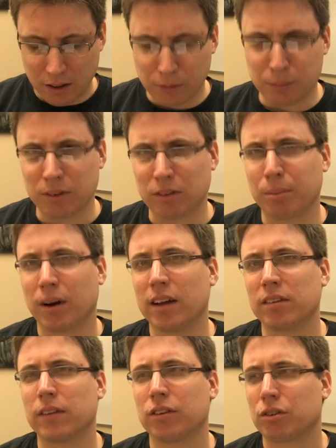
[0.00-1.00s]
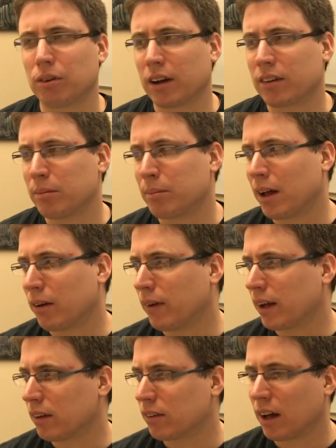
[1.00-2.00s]
I wouldn't be surprised if the trucks and battle
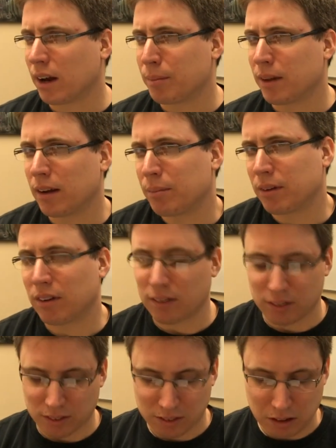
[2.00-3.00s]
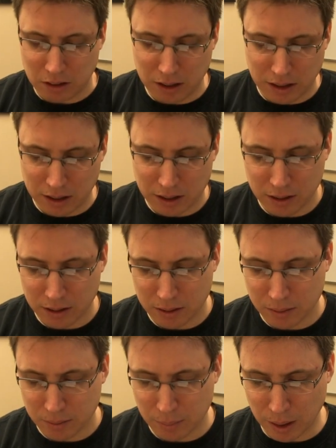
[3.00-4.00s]
wagons got updated, but that's just
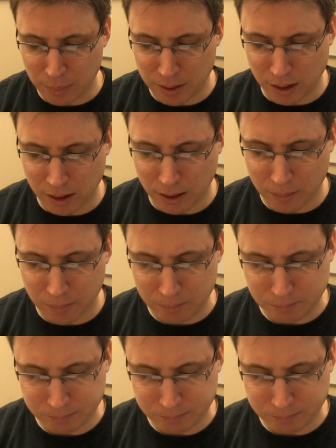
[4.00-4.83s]
my opinion there.